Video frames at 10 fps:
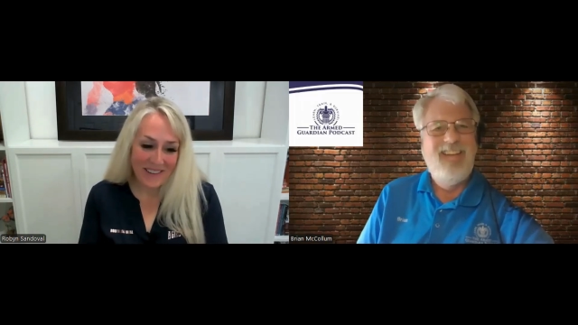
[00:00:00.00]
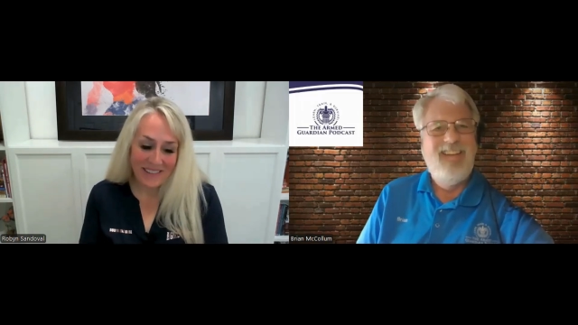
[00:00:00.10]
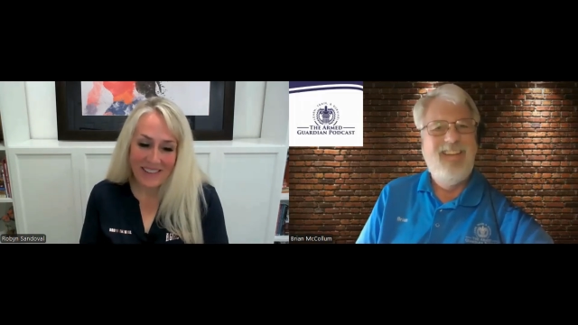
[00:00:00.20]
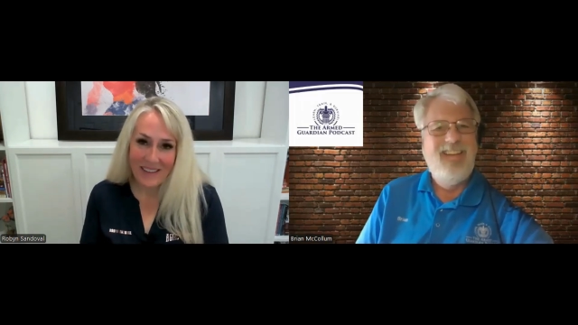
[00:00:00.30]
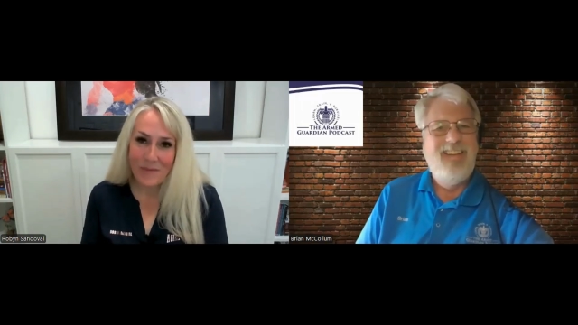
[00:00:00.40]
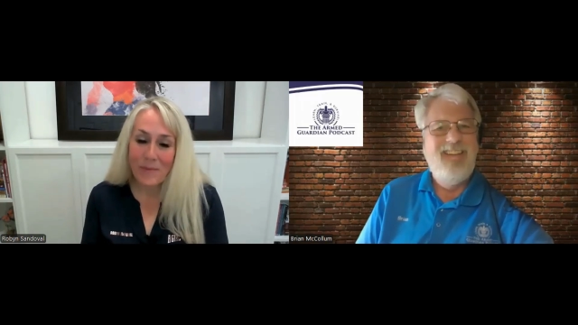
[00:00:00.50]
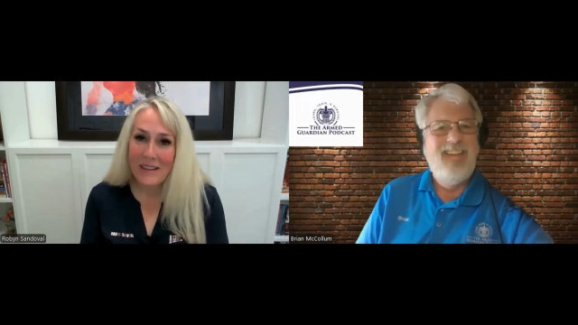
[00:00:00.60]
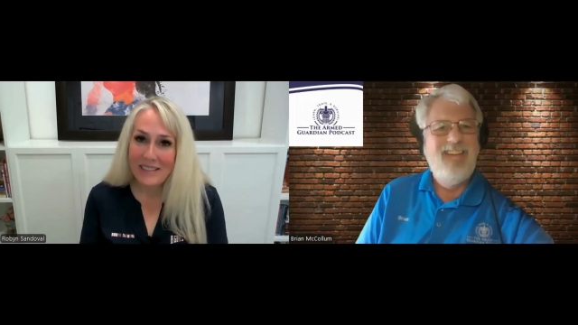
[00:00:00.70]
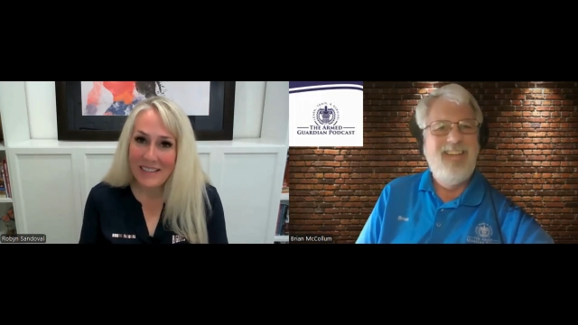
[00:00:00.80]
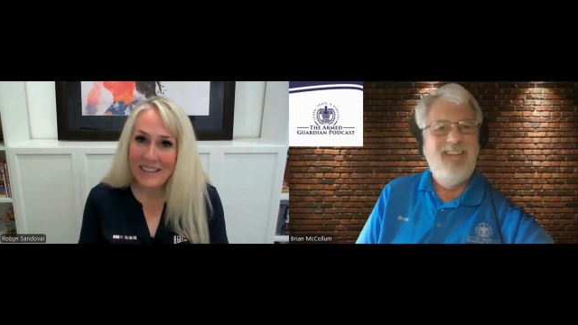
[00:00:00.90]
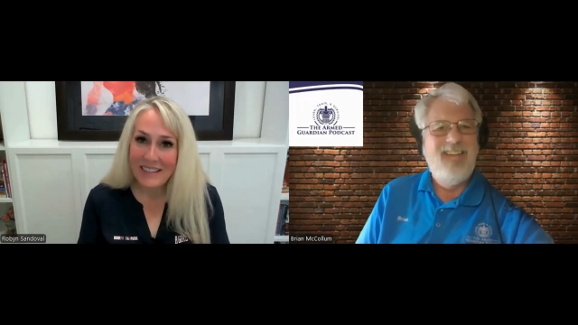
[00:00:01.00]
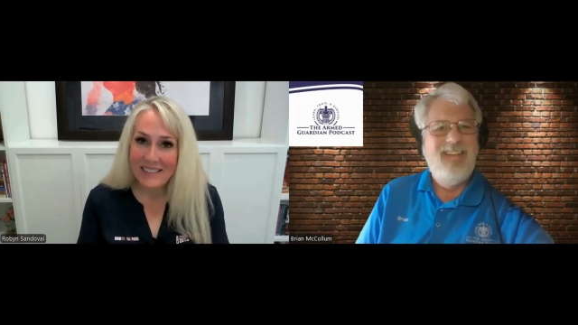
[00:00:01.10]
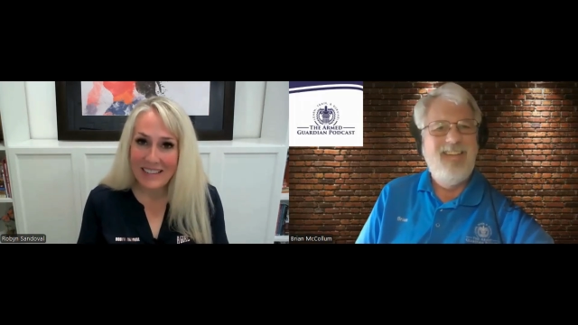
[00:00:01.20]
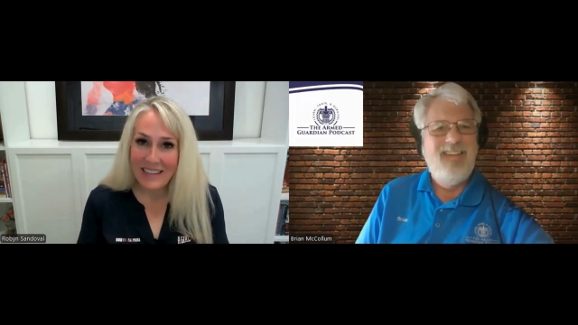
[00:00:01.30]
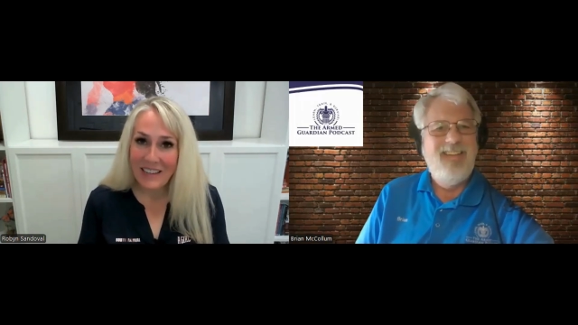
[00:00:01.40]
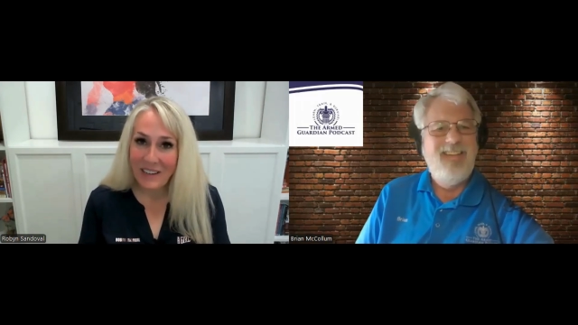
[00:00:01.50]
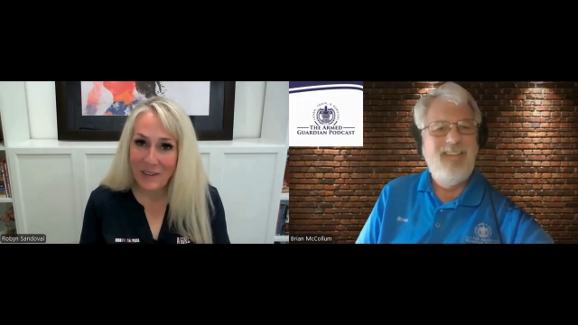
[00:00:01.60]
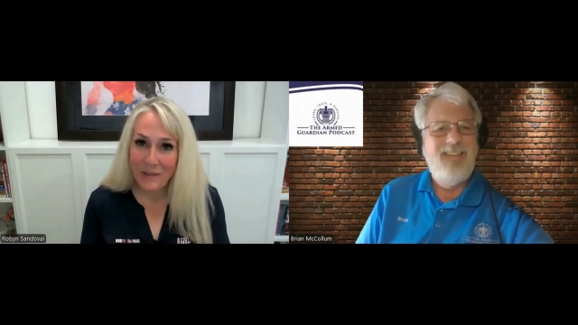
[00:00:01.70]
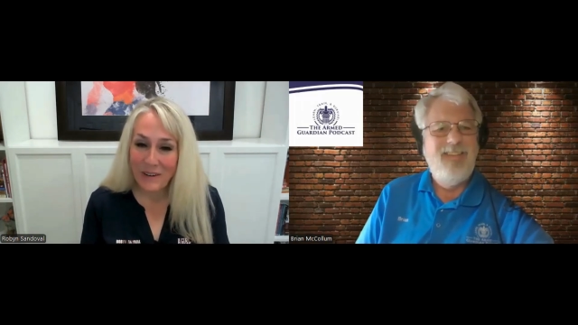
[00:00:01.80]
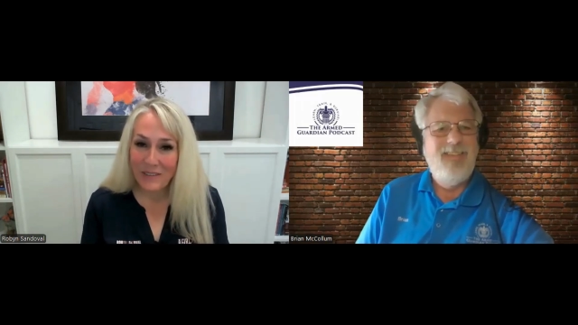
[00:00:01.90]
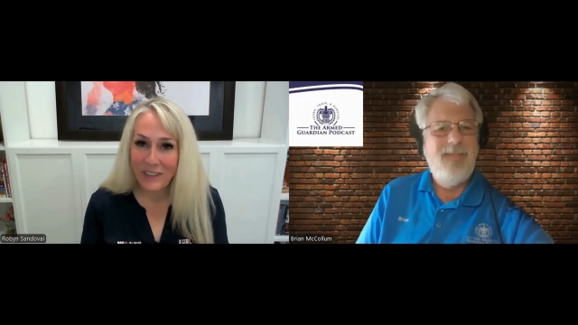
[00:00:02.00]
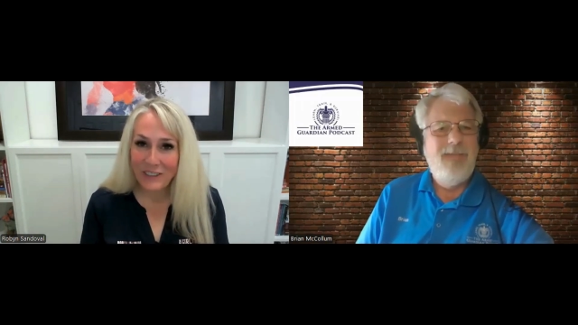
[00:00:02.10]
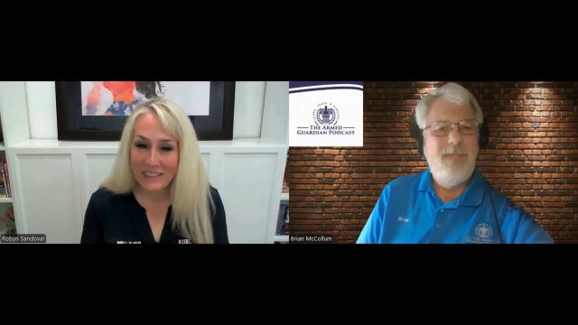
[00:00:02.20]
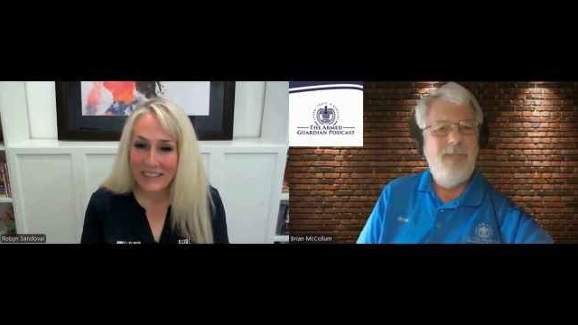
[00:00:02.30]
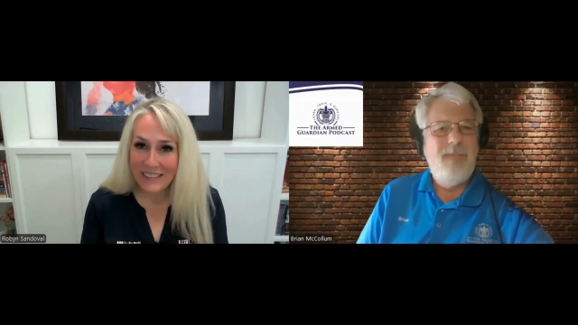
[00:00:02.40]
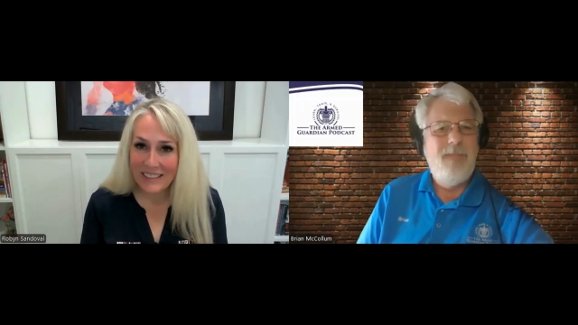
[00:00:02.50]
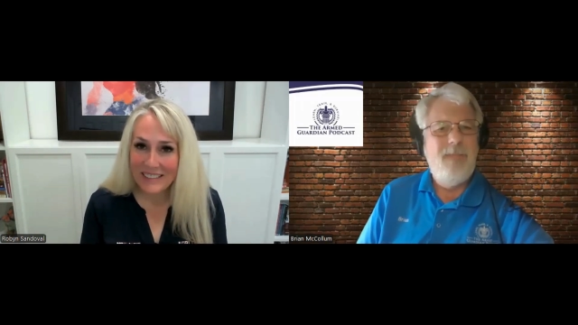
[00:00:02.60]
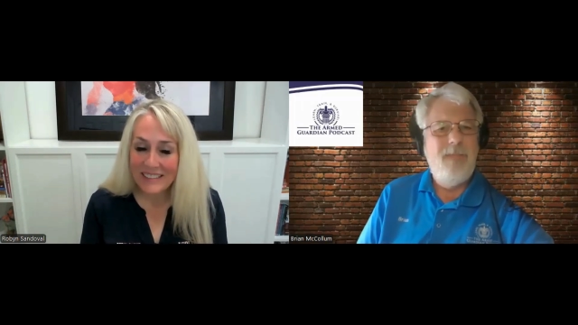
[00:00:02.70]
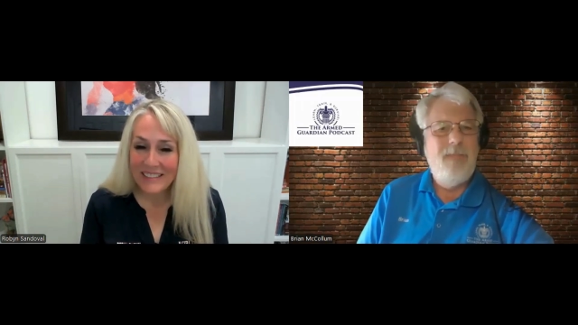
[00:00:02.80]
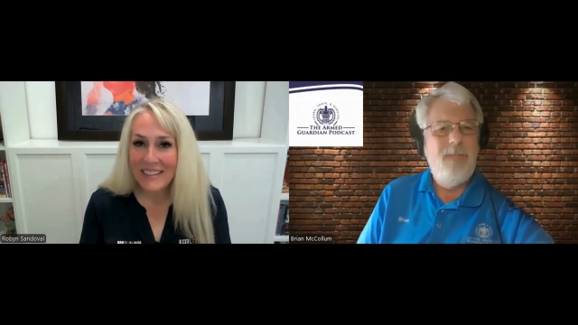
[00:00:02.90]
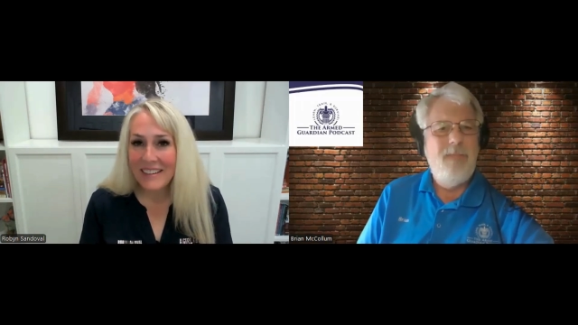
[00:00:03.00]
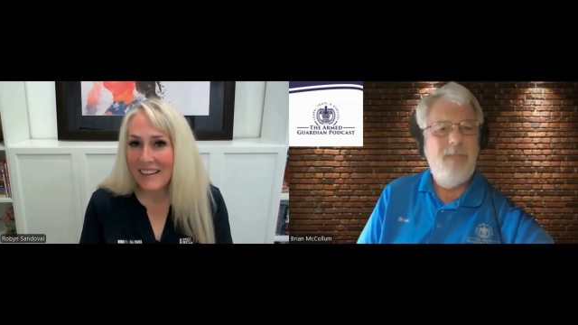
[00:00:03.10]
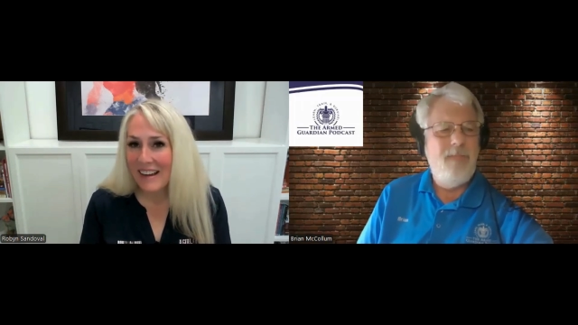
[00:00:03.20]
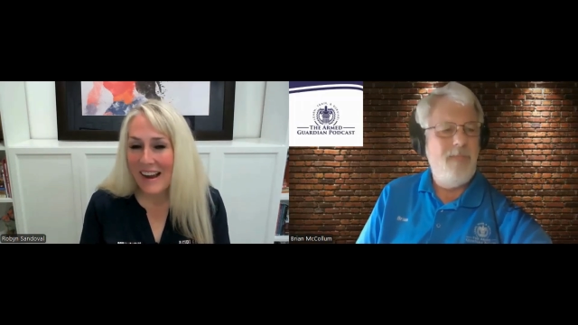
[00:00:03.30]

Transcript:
Speaker 1: the president and CEO of A Girl and a Gun. Mm-hmm.